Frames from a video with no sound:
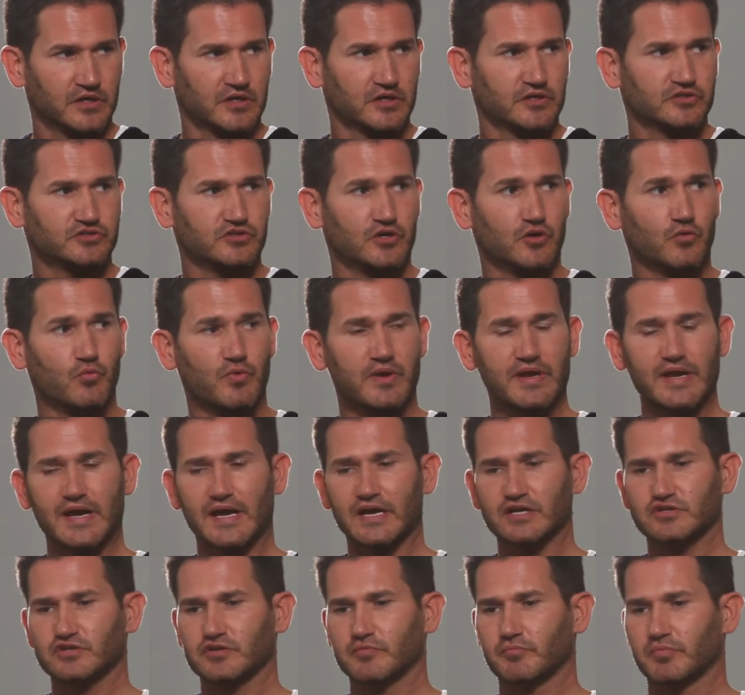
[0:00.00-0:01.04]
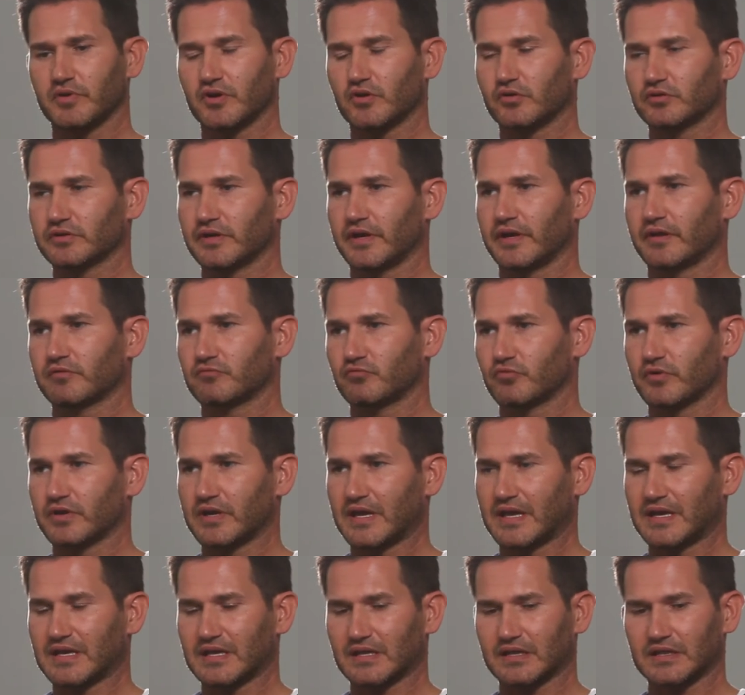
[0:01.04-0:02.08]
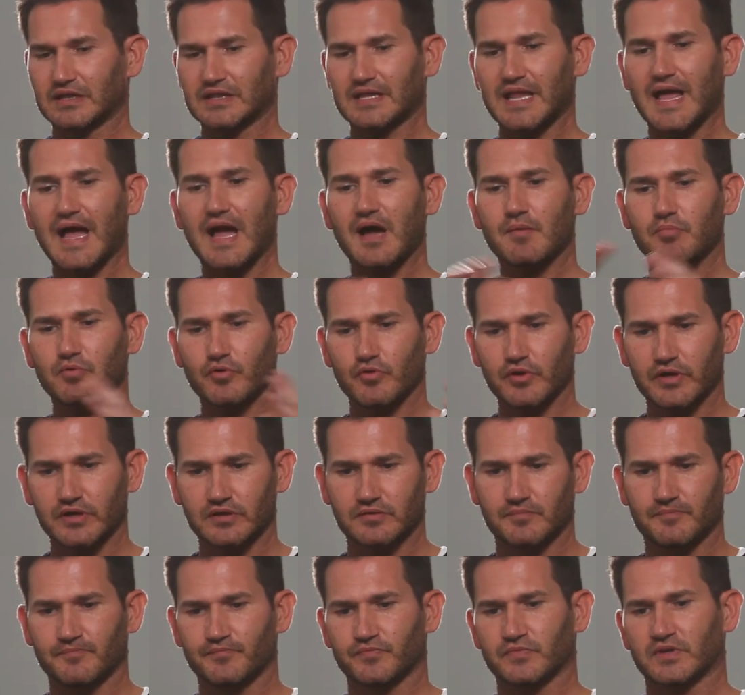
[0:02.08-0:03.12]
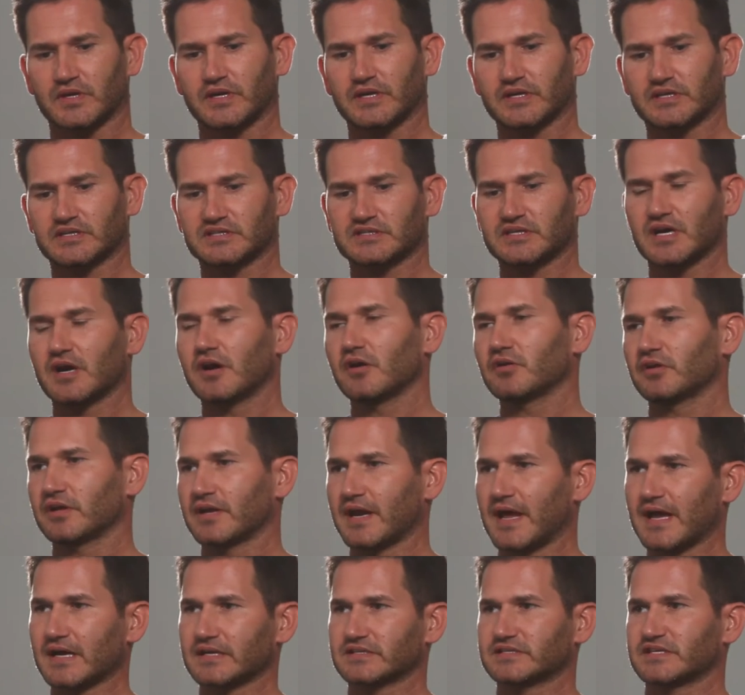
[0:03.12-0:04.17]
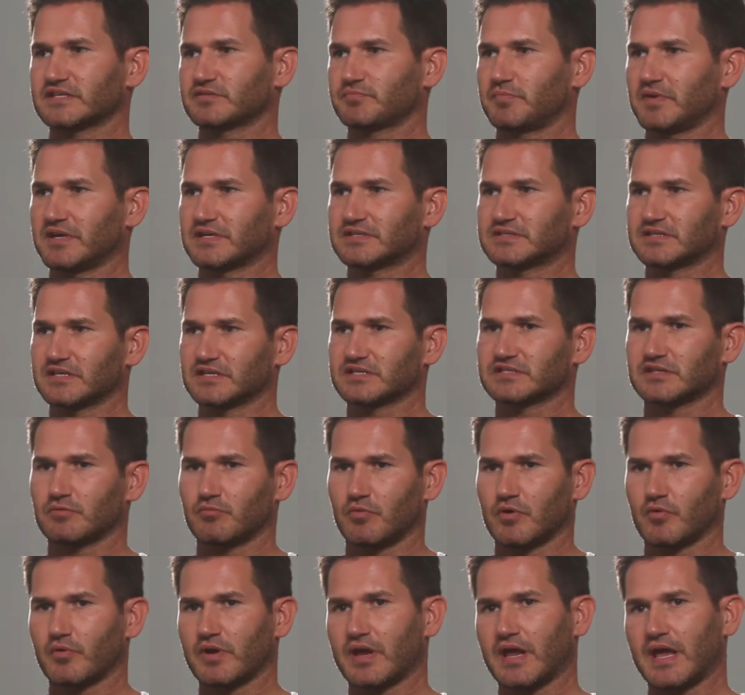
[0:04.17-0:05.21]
So we actually built a, an elaborate Excel and Access-based system where we